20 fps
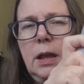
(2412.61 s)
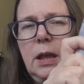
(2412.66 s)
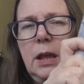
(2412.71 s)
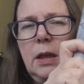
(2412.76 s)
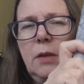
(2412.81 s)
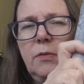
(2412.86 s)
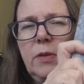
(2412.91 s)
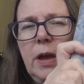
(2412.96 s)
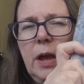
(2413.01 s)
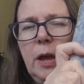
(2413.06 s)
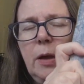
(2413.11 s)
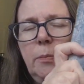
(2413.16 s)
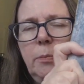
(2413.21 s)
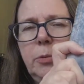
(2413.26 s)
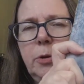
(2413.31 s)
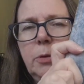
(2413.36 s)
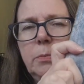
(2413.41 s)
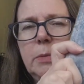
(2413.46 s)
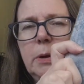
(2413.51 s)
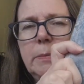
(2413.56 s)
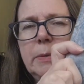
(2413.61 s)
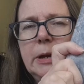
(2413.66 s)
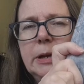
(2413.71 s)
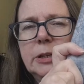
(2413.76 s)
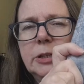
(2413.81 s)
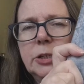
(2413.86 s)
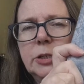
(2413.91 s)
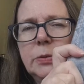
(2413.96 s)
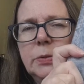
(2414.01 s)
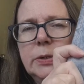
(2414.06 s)
If I put my
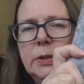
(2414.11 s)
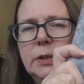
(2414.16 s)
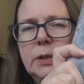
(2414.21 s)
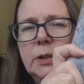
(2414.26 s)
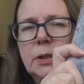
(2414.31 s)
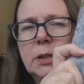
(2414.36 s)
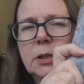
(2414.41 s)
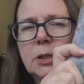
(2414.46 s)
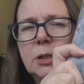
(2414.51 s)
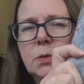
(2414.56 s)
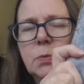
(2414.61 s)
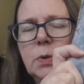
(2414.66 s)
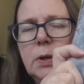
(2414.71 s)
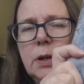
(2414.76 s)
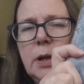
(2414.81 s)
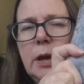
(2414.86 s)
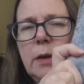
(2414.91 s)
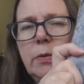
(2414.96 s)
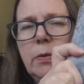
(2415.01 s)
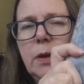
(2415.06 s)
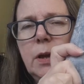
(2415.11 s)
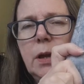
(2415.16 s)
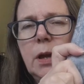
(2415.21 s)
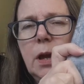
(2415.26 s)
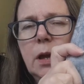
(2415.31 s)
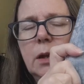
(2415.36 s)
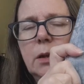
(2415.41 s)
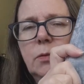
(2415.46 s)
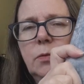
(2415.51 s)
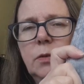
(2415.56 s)
mind to it, this one I think
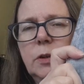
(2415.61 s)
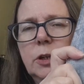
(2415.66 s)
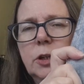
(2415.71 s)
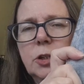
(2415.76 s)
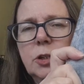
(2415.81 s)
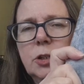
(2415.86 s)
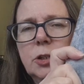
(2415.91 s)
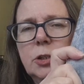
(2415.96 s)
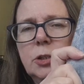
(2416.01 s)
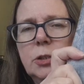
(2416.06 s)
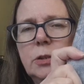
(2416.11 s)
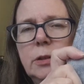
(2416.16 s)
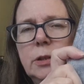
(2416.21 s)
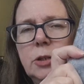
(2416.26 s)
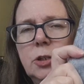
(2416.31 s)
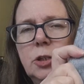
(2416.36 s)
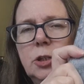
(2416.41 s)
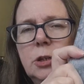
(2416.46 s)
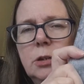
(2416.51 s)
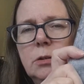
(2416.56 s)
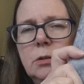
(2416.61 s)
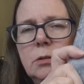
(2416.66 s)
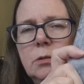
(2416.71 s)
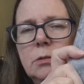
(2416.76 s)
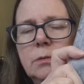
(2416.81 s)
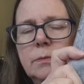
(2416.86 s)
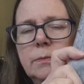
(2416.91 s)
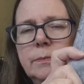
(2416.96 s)
I could finish this year.